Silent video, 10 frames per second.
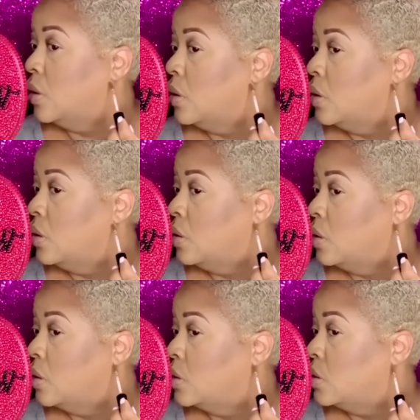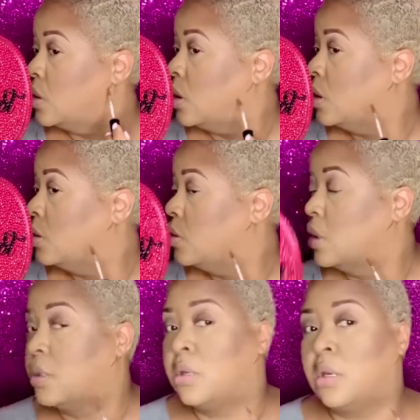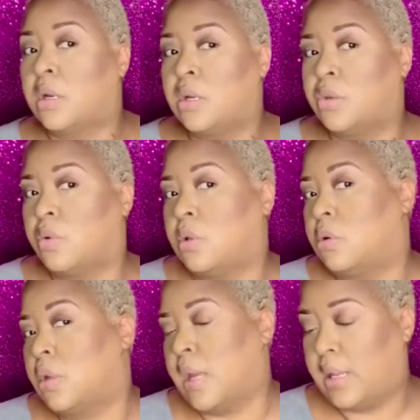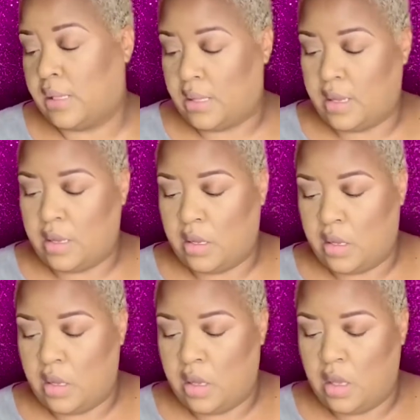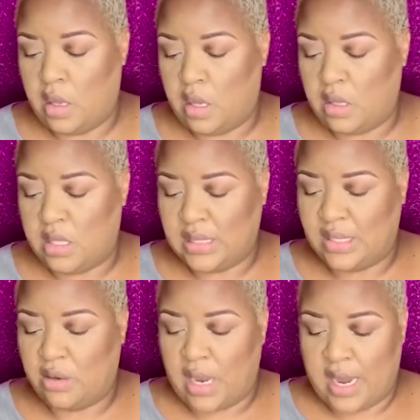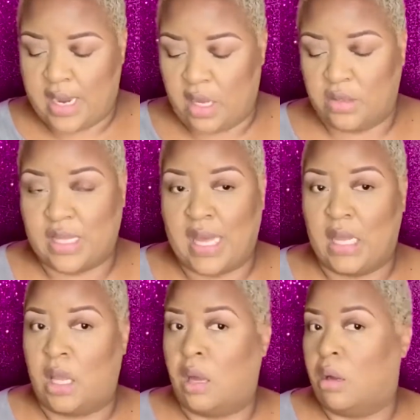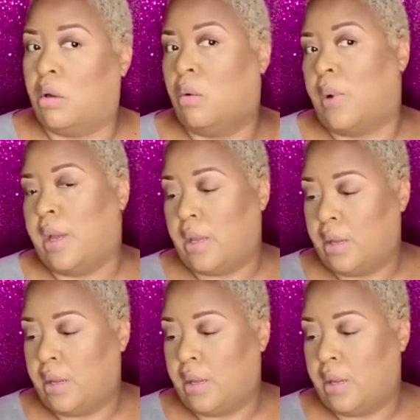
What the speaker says: We're gonna start underneath the ear, and do a little line like that. And this little line goes a long way.